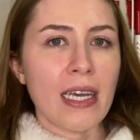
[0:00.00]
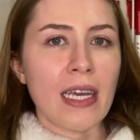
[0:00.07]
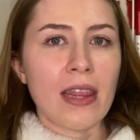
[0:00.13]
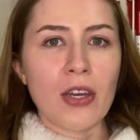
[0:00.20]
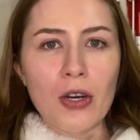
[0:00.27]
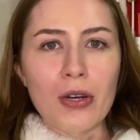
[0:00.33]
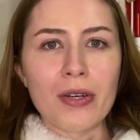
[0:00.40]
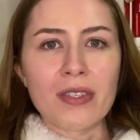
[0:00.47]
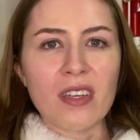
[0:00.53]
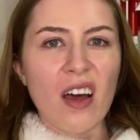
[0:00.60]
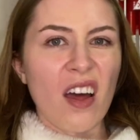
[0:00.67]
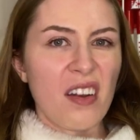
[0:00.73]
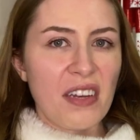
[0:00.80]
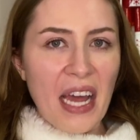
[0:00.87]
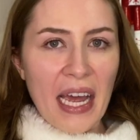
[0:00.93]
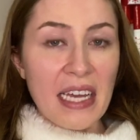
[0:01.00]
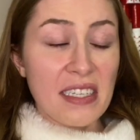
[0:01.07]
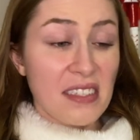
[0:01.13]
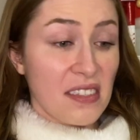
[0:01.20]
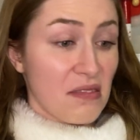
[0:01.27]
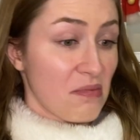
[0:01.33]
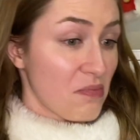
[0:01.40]
There's a
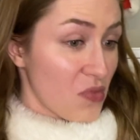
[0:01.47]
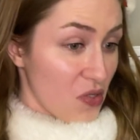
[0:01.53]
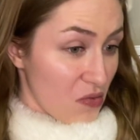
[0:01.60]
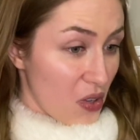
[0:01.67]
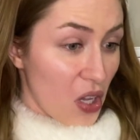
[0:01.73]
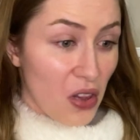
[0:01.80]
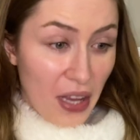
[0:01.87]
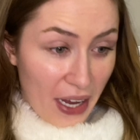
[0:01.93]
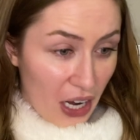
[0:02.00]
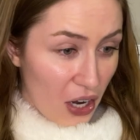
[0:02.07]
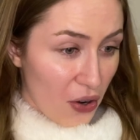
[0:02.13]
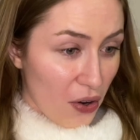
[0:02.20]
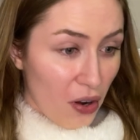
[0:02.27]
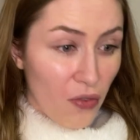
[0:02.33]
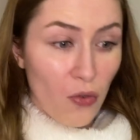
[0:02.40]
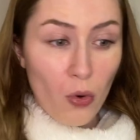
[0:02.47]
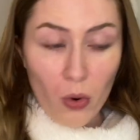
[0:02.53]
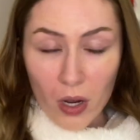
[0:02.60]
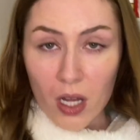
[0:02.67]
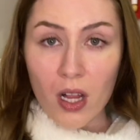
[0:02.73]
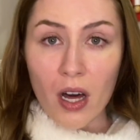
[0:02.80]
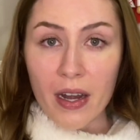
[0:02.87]
nice layer of
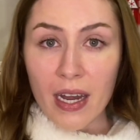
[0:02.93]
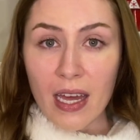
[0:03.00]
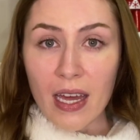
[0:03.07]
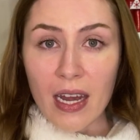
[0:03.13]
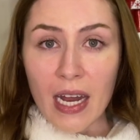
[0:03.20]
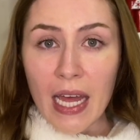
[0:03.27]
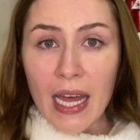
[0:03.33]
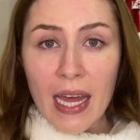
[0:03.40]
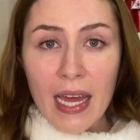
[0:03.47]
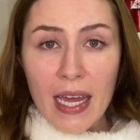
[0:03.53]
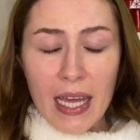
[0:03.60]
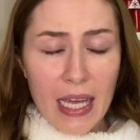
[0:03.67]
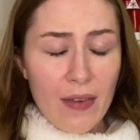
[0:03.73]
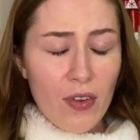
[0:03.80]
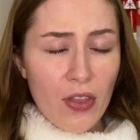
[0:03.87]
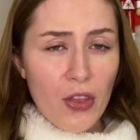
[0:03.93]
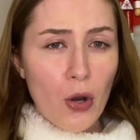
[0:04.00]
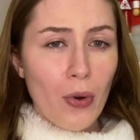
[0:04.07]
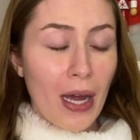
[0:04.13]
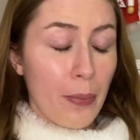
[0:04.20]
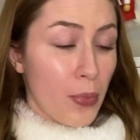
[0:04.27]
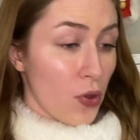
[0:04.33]
oil on it. Even though
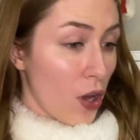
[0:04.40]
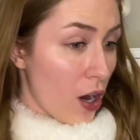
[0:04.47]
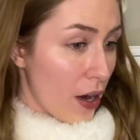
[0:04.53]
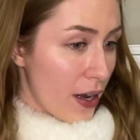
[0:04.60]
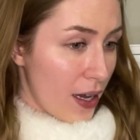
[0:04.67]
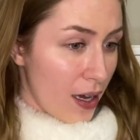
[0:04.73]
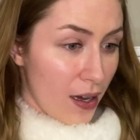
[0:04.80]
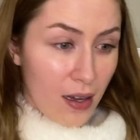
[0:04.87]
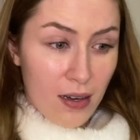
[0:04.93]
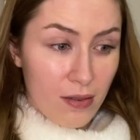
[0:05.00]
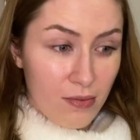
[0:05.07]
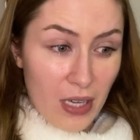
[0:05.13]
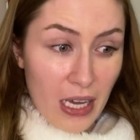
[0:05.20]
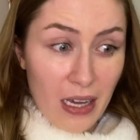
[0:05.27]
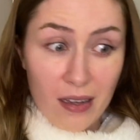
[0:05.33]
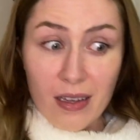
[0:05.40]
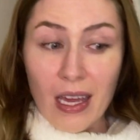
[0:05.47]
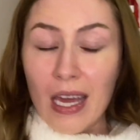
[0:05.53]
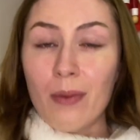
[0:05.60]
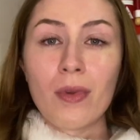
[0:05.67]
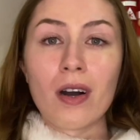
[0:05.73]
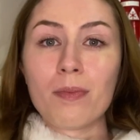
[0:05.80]
I blotted, it
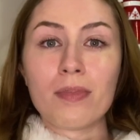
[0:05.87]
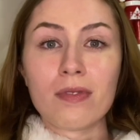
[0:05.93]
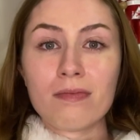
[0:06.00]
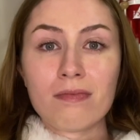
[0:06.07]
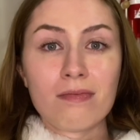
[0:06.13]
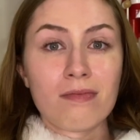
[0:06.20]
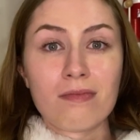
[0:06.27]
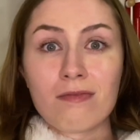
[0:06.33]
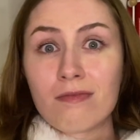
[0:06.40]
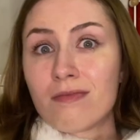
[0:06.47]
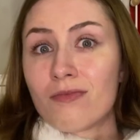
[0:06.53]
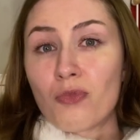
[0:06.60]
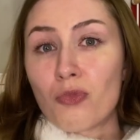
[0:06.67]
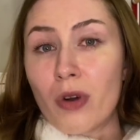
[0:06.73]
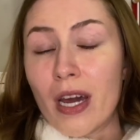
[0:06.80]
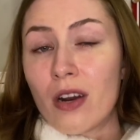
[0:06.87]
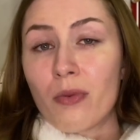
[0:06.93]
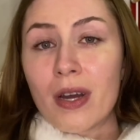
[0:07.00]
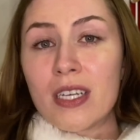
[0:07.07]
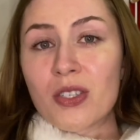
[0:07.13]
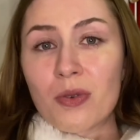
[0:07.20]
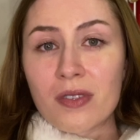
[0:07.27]
came up right away,
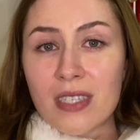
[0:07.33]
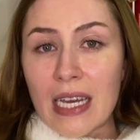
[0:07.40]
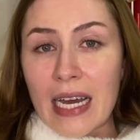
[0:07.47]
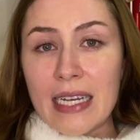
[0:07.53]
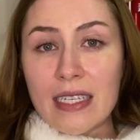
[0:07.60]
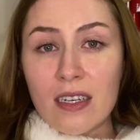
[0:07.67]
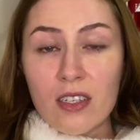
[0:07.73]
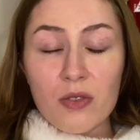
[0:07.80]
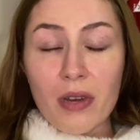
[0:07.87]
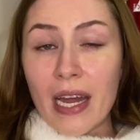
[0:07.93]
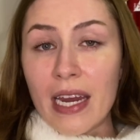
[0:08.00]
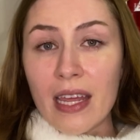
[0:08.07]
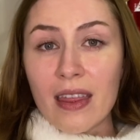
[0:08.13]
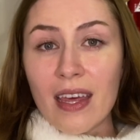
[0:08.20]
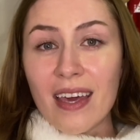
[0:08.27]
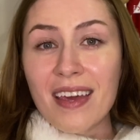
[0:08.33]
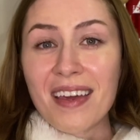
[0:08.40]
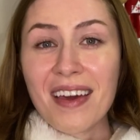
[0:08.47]
so it's like I didn't do anything.